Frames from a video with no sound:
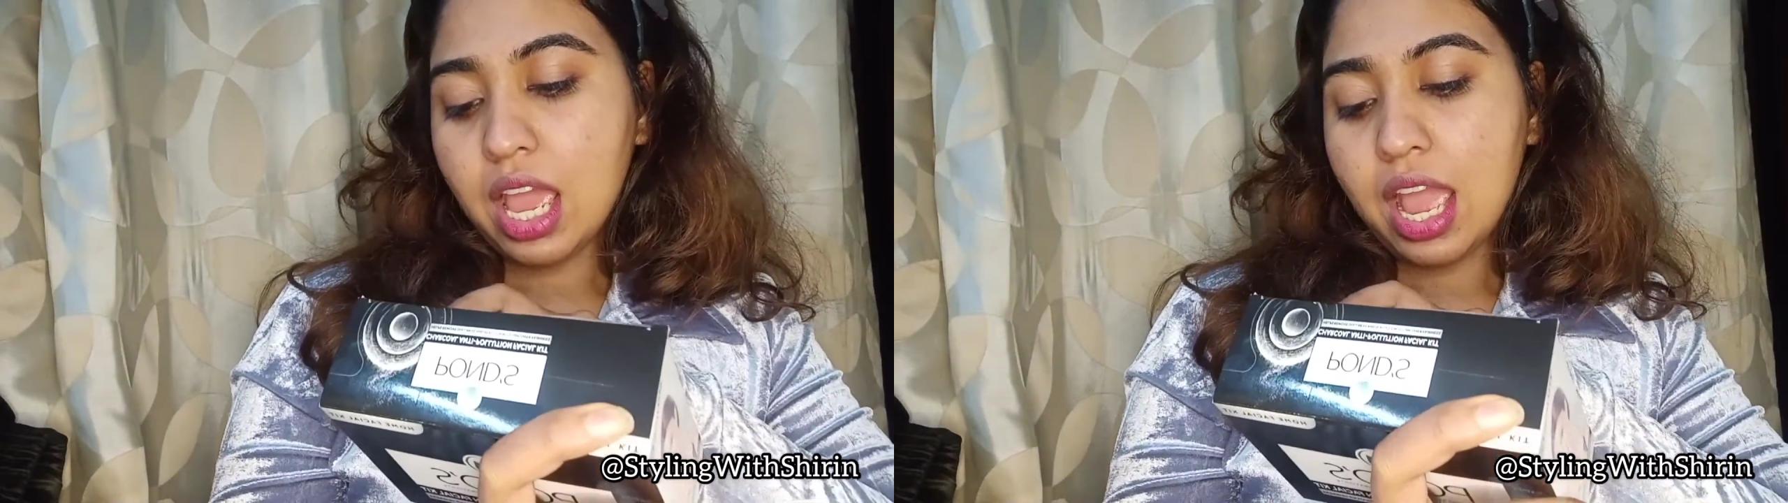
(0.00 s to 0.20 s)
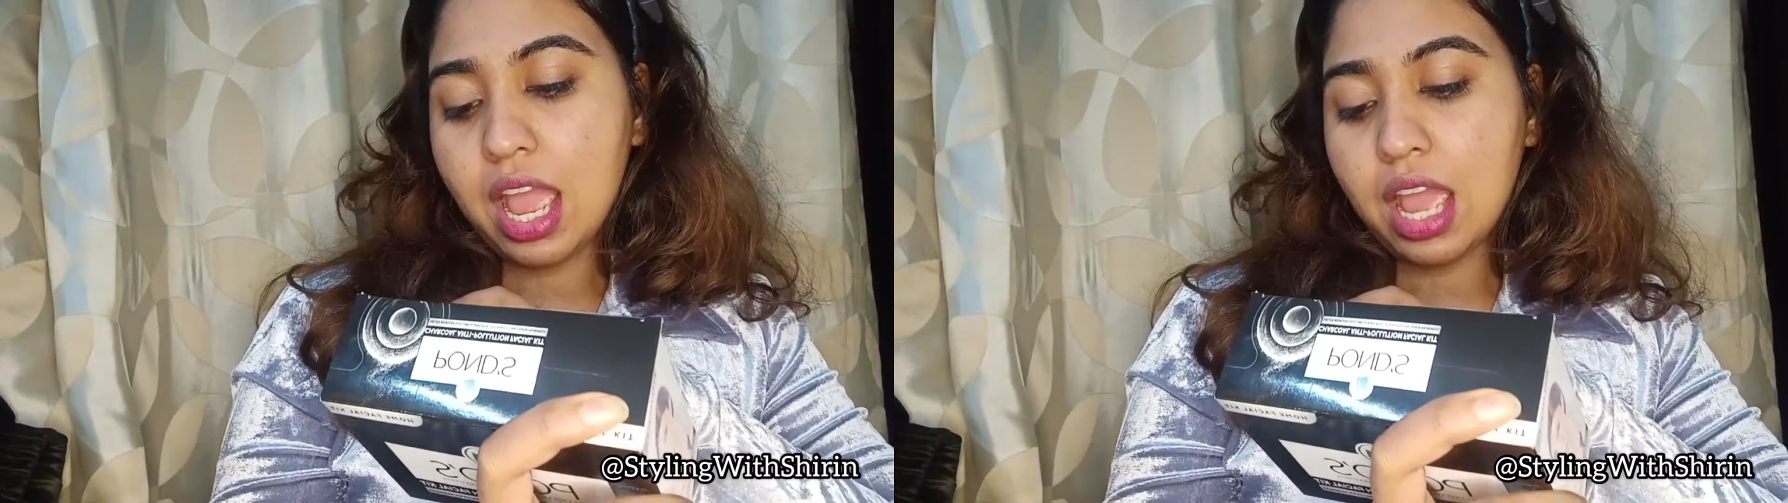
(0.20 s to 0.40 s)

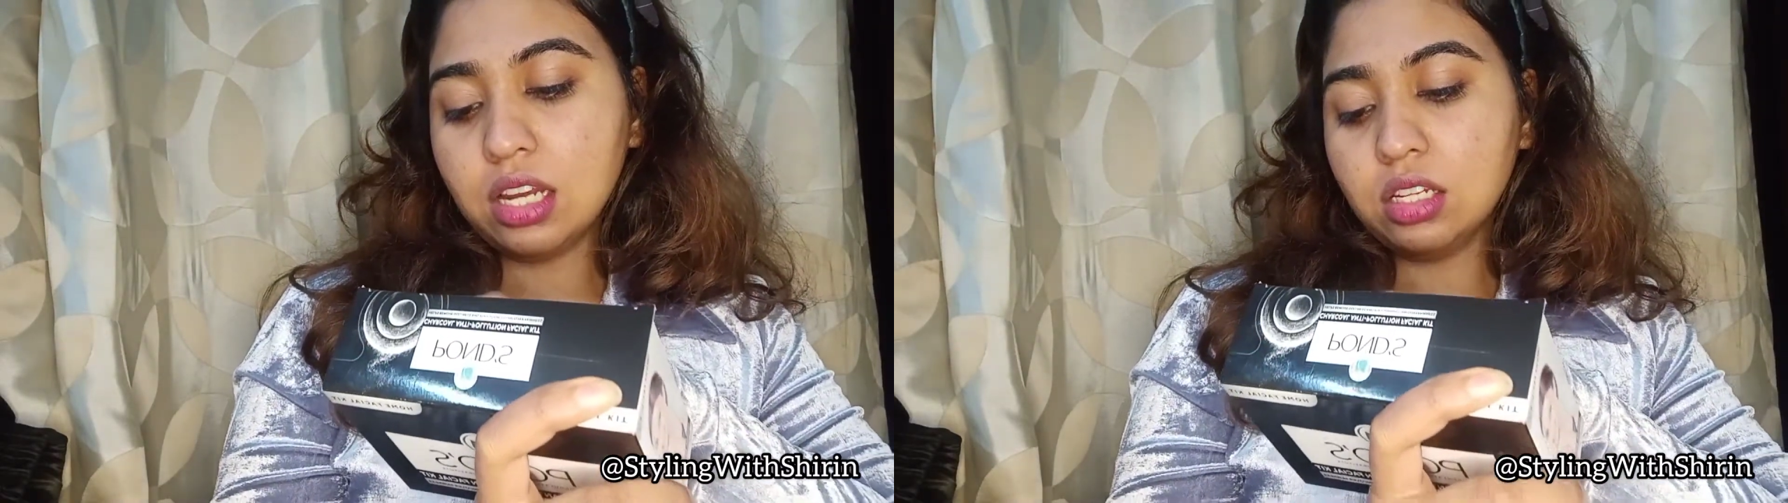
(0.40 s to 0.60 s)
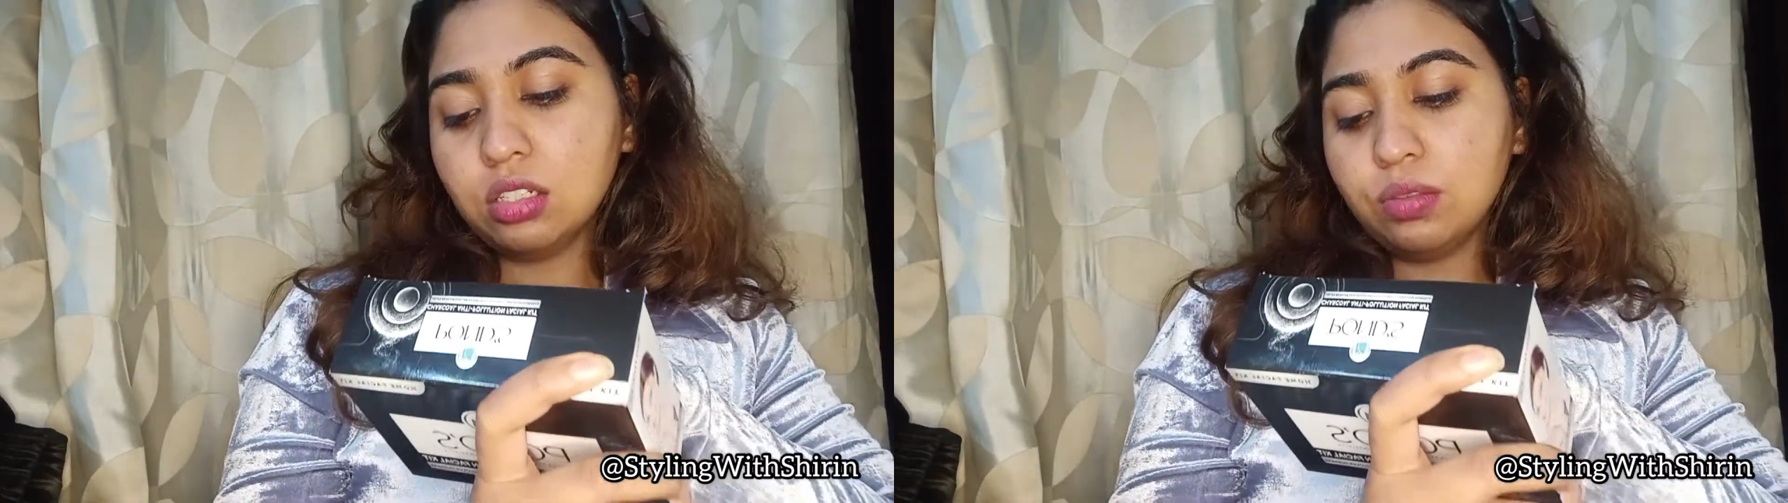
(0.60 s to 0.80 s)

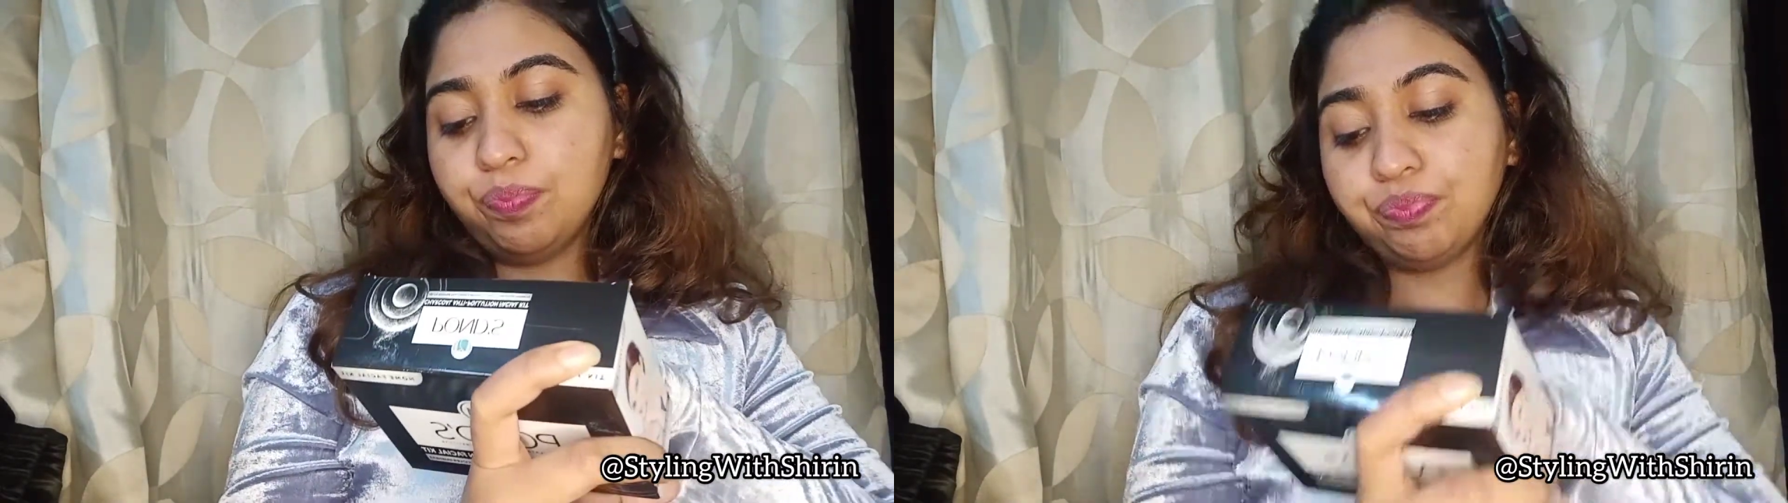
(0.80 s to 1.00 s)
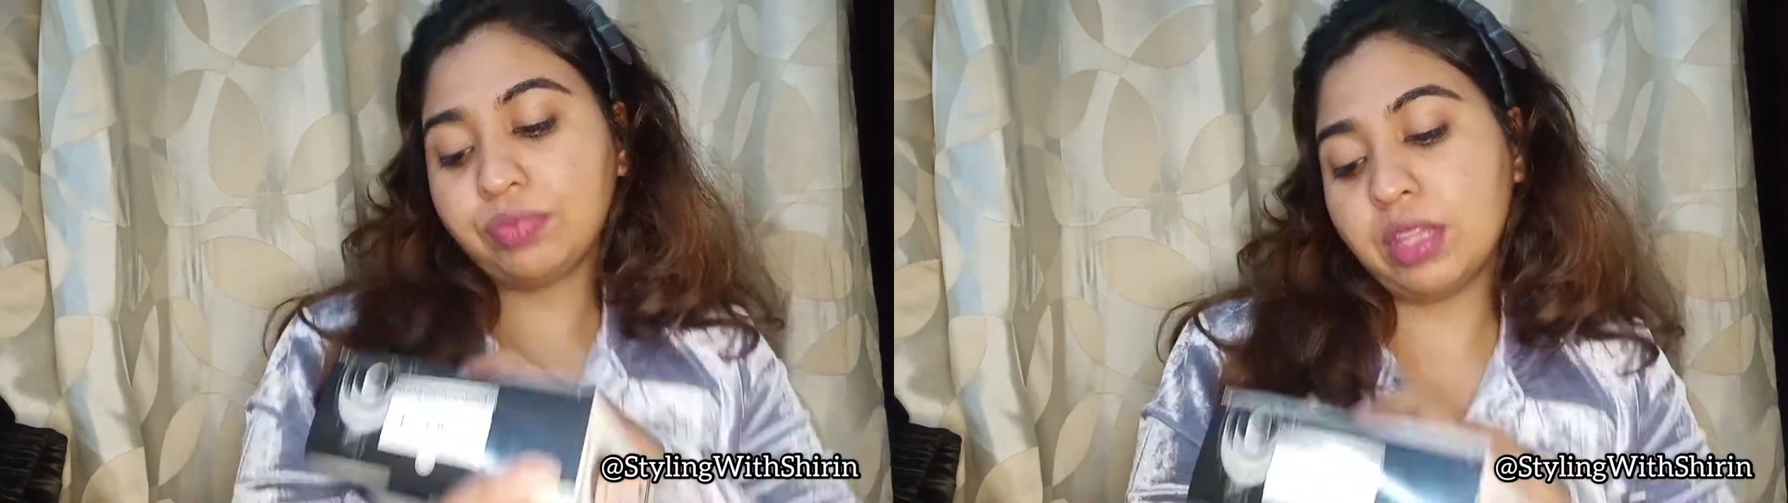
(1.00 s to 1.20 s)
and
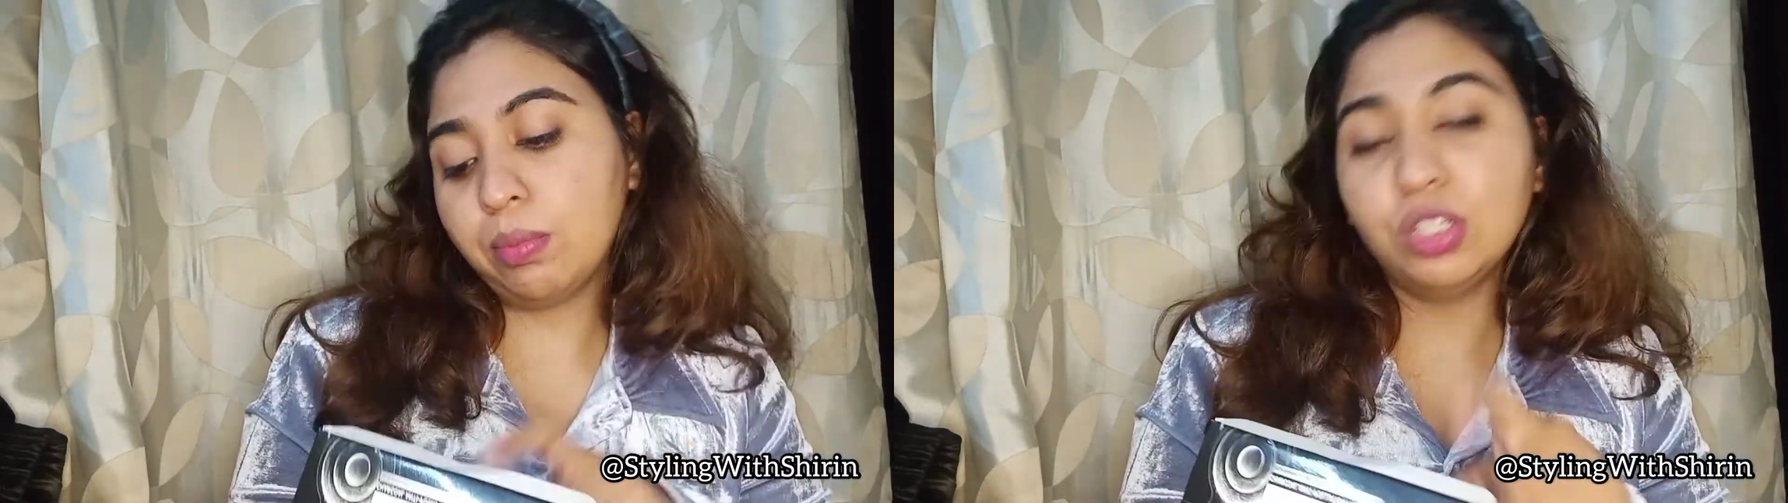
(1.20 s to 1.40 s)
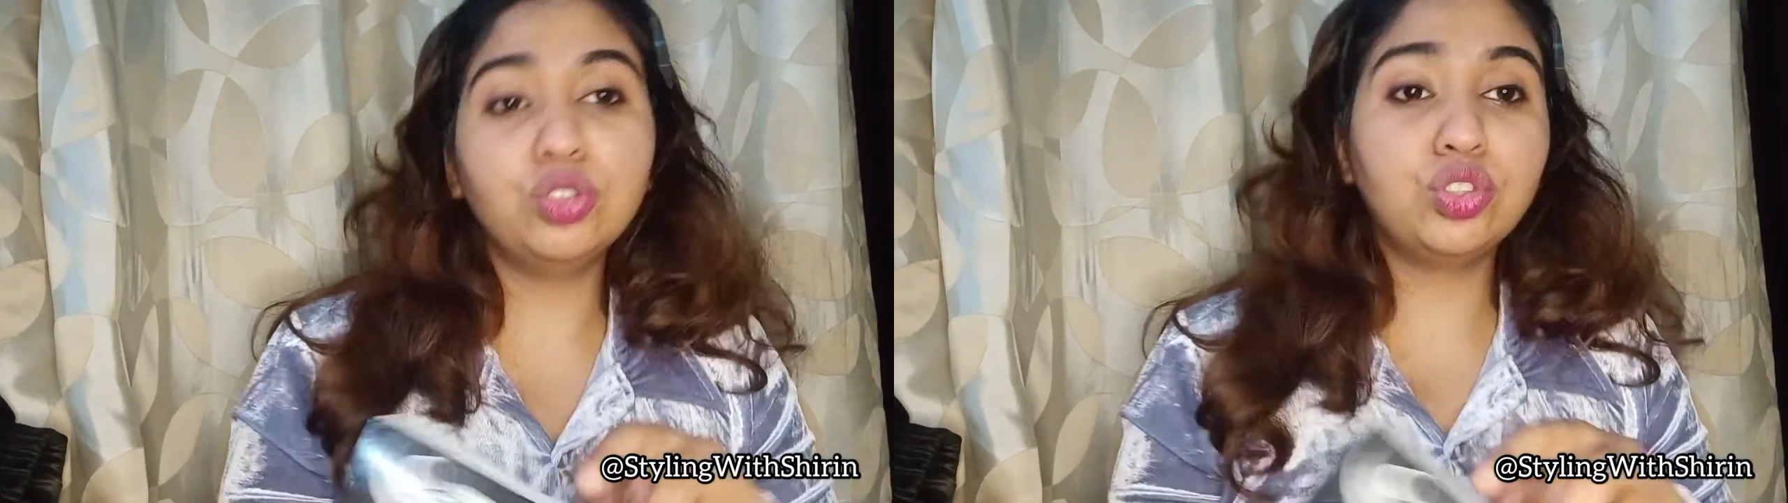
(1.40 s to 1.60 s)

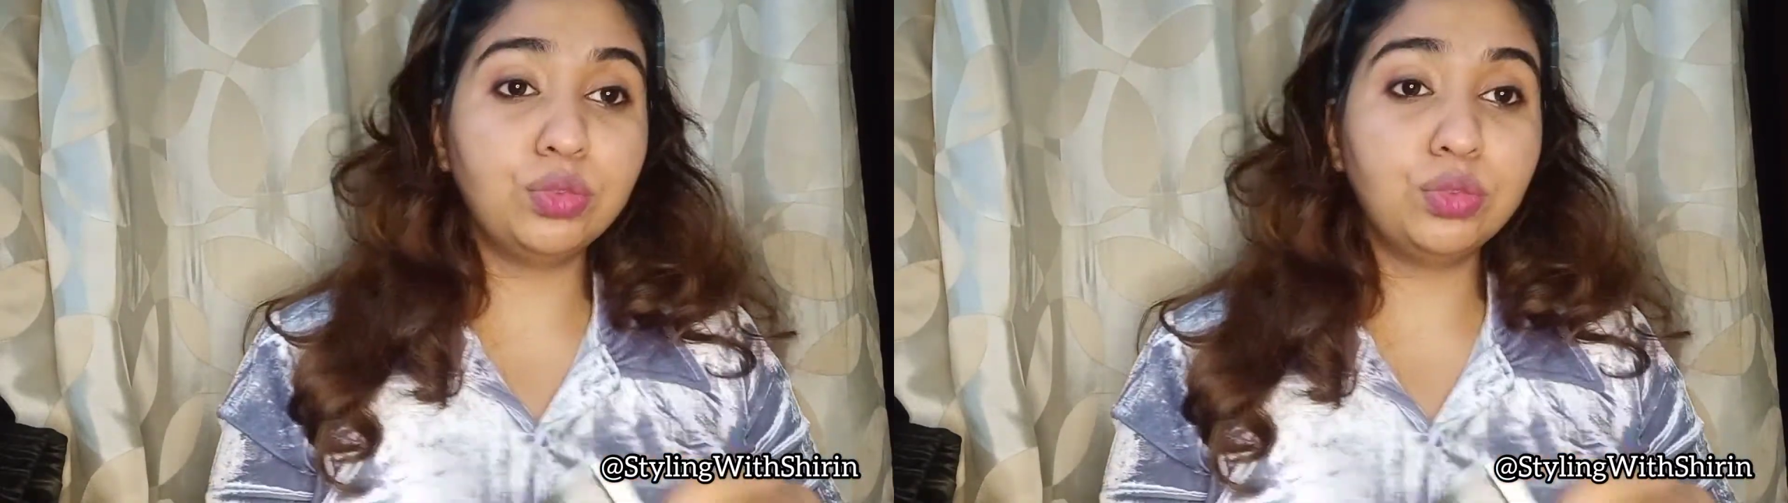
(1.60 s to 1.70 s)
pollution